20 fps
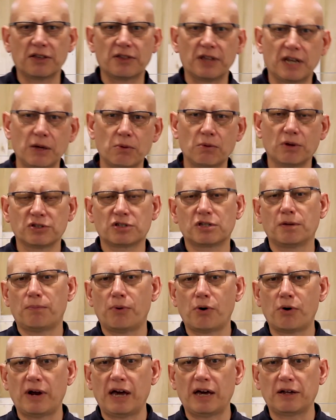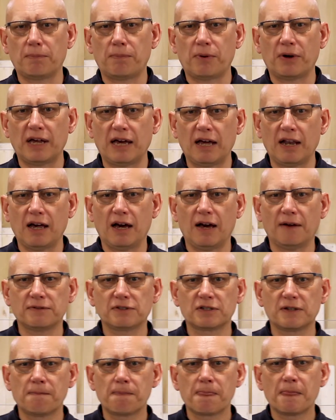that he wants to pour out upon our
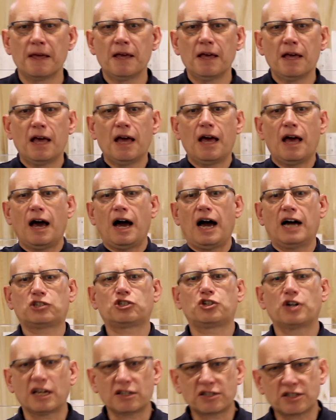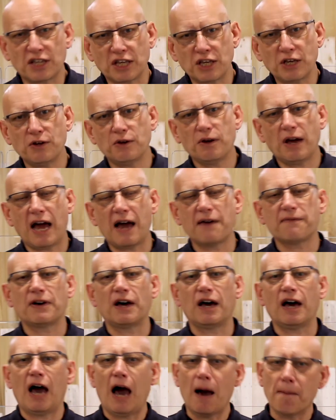lives. I trust that you have
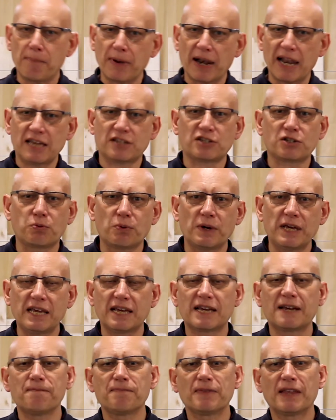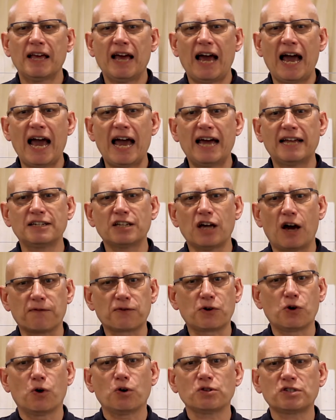a blessed week. And of
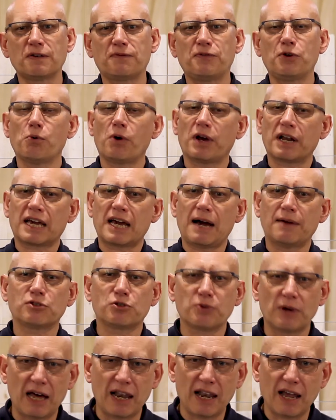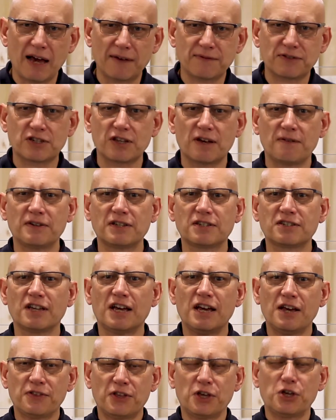course, if you want to come to our live
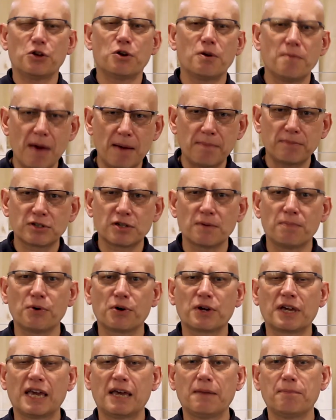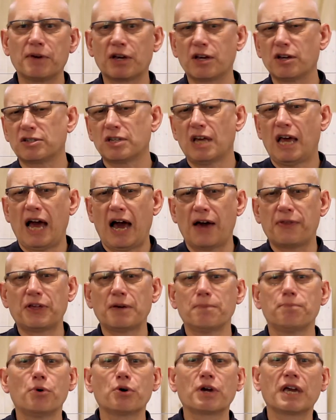service, that you remember to book in, because I
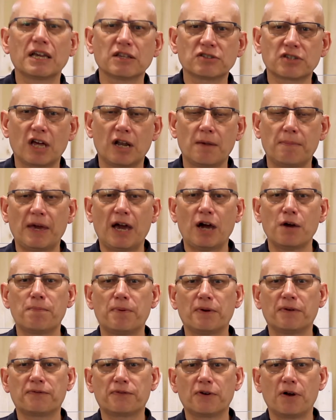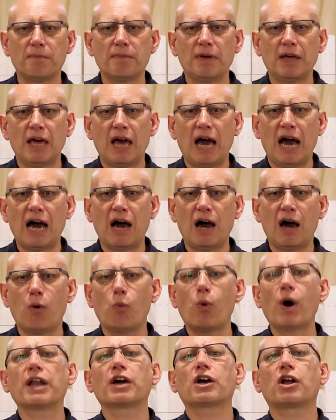think booking is going to be open from
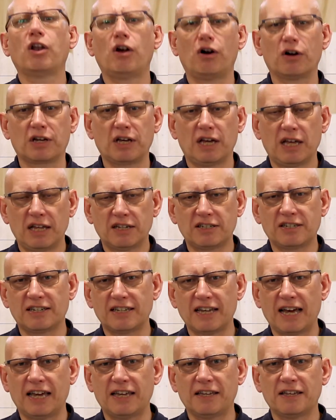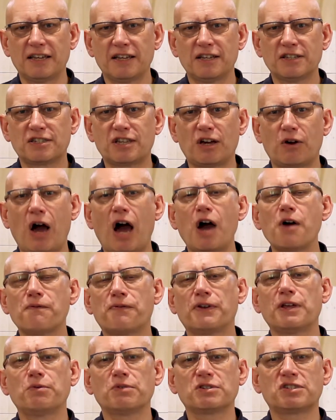1 o'clock today. So
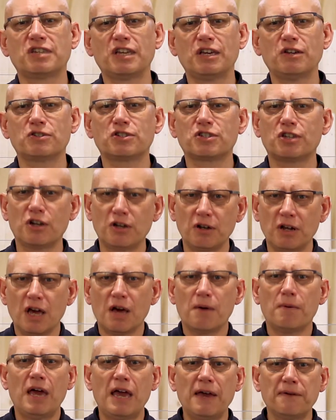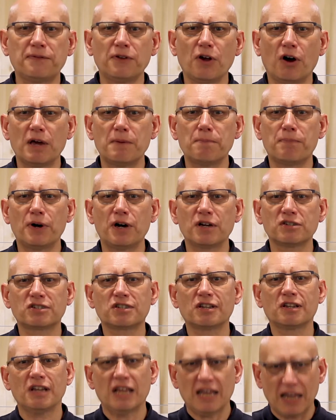hopefully we'll see you soon, if not in
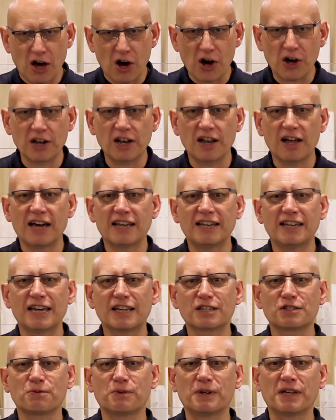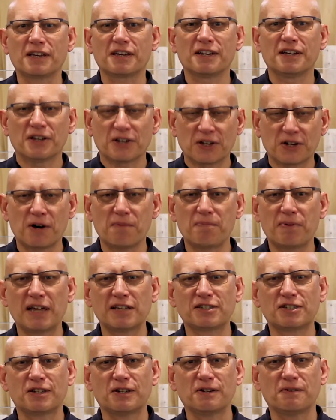person, online next week. God
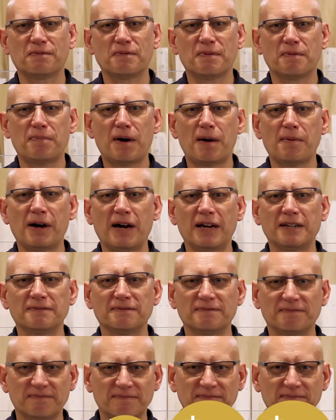bless you. Bye-bye.